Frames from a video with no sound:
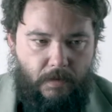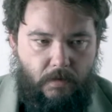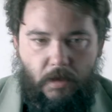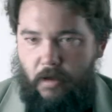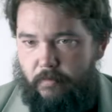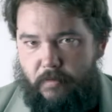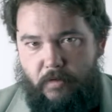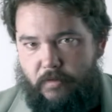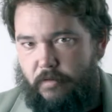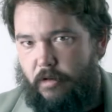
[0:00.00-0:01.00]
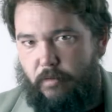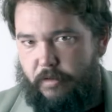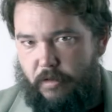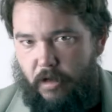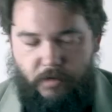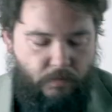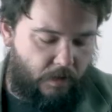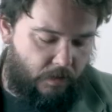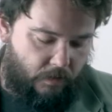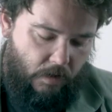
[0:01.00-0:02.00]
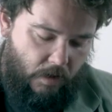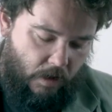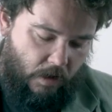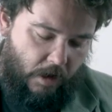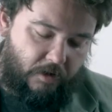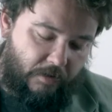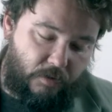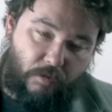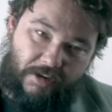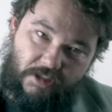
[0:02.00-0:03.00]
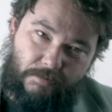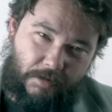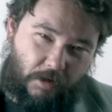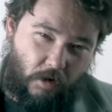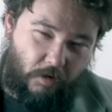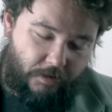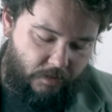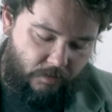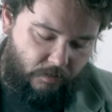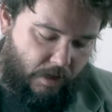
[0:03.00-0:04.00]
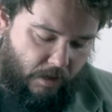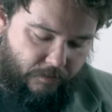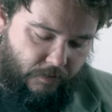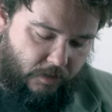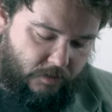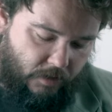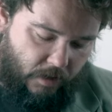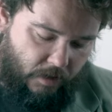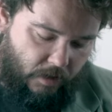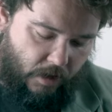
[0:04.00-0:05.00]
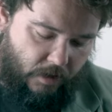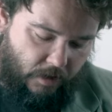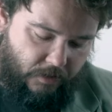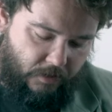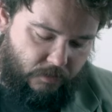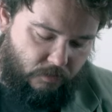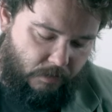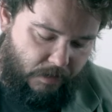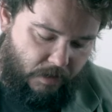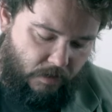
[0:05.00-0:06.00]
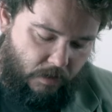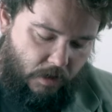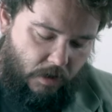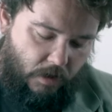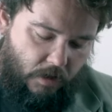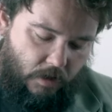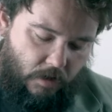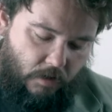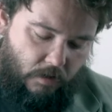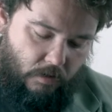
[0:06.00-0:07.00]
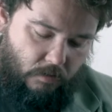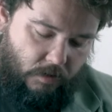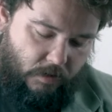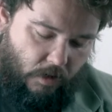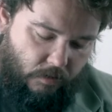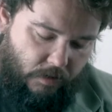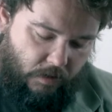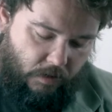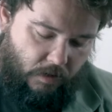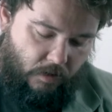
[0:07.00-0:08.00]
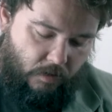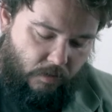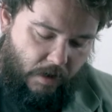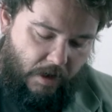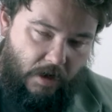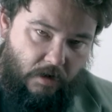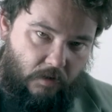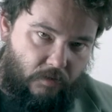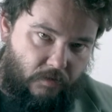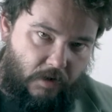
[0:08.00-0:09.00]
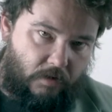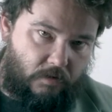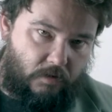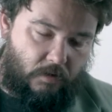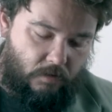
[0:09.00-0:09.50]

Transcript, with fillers: Yeah, there's no reason not to run it. Uh, I do have some questions about the art. When I first saw it, I thought this woman was holding in her right hand a fish.